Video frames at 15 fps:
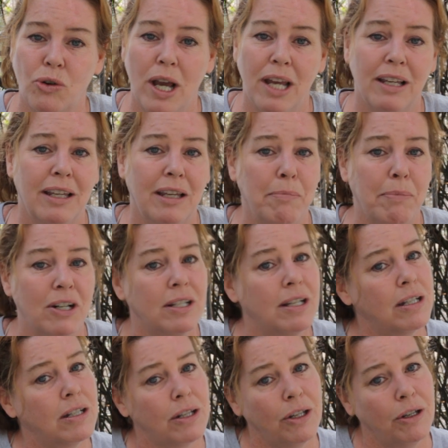try to keep our
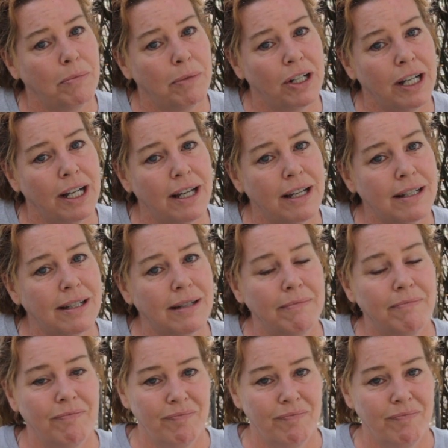sense of humor, guys.